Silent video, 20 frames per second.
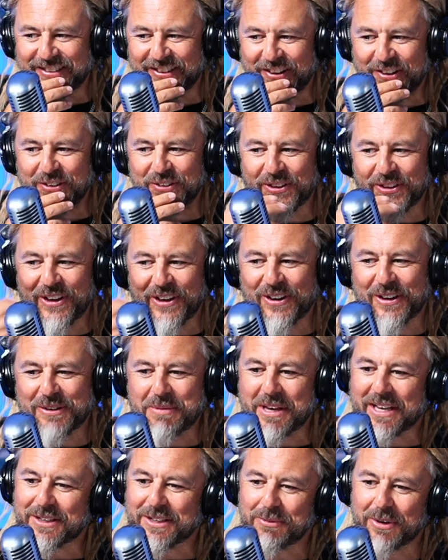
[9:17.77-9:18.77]
early on
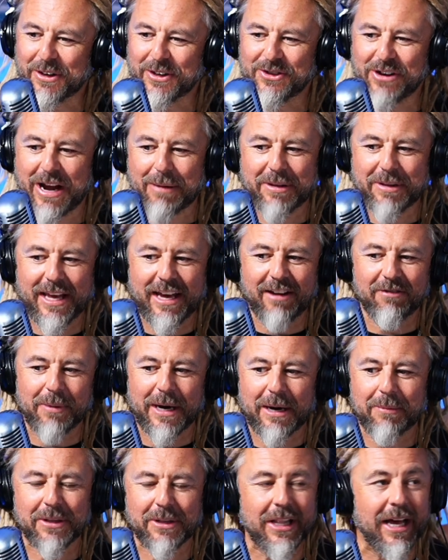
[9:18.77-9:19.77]
because we were dropping the
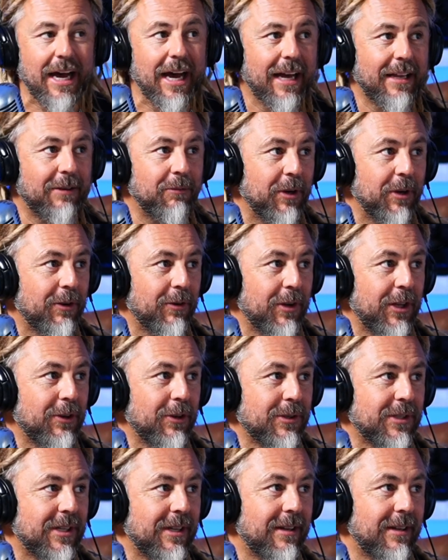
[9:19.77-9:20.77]
F-bomb a lot, and we were
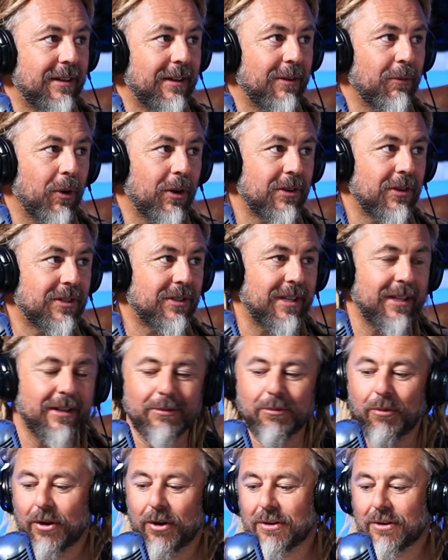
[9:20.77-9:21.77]
using words that
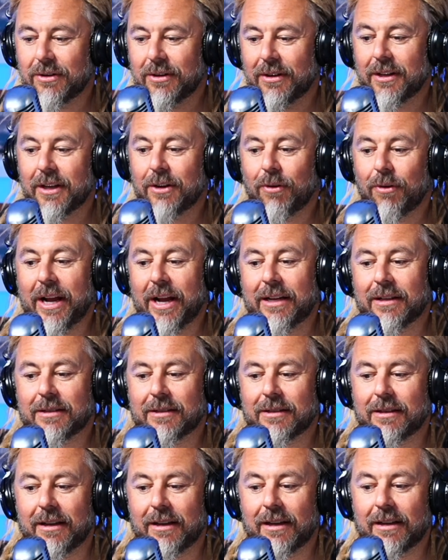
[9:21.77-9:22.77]
weren't the
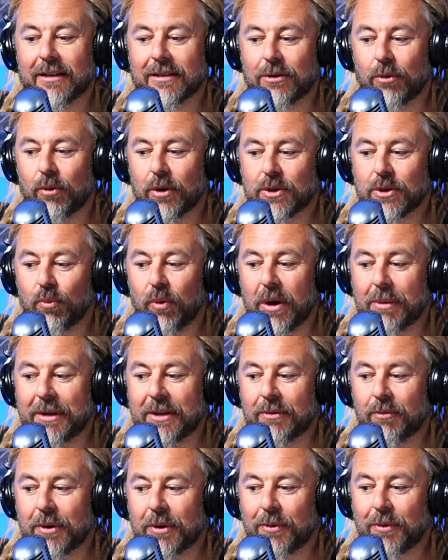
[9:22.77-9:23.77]
greatest towards
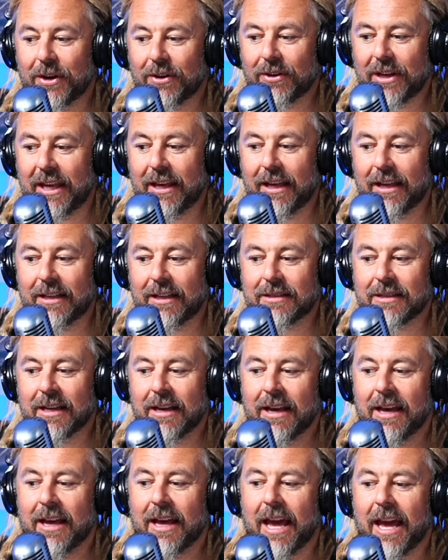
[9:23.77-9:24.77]
women when we were kids.
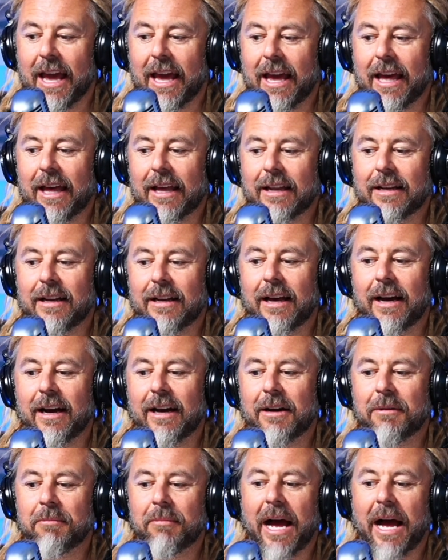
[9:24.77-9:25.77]
And
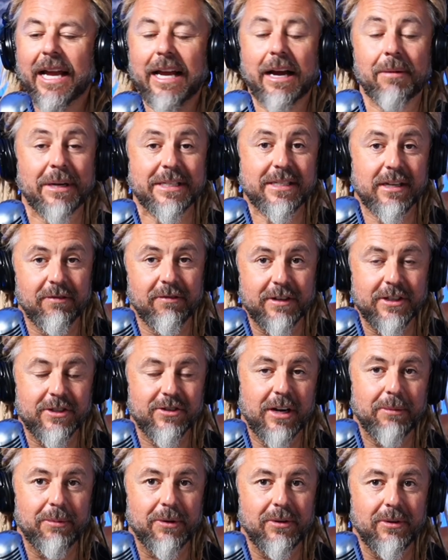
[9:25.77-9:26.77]
I got myself in
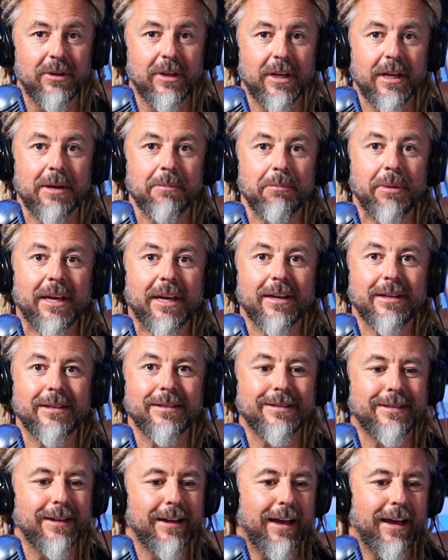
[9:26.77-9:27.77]
trouble
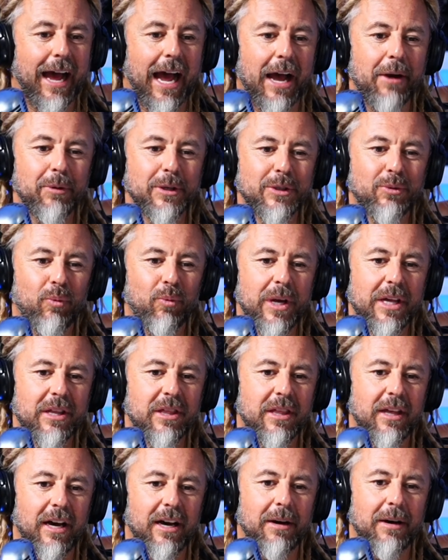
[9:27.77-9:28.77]
because I was
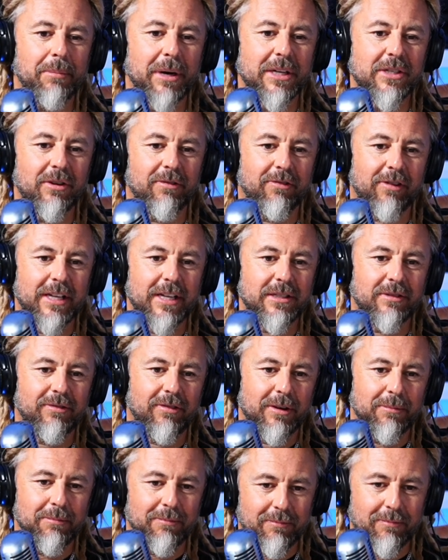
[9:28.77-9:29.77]
with a bunch of friends
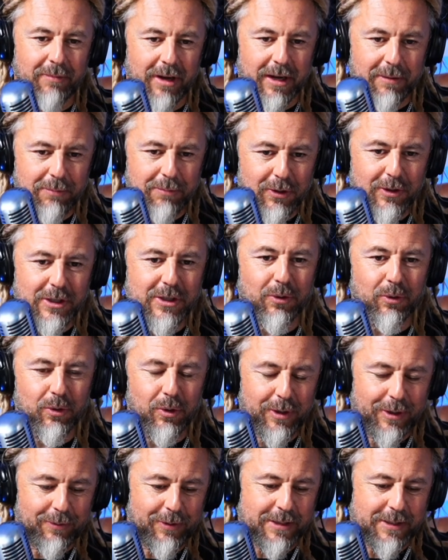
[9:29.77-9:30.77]
from beauty school
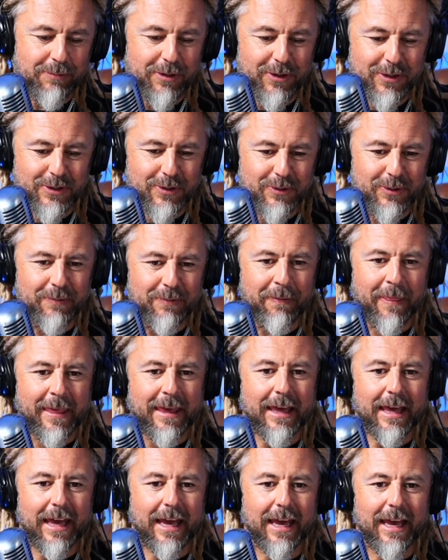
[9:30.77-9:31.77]
when I went to beauty school,
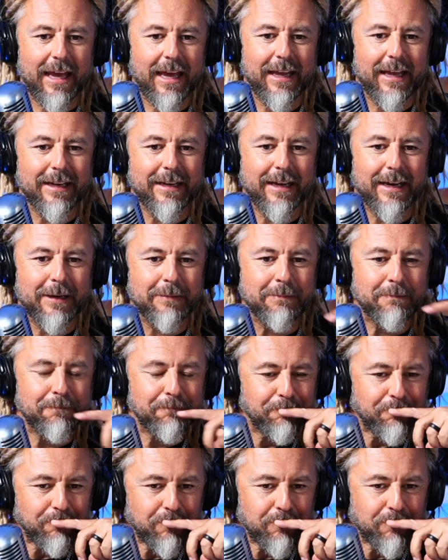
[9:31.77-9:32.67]
and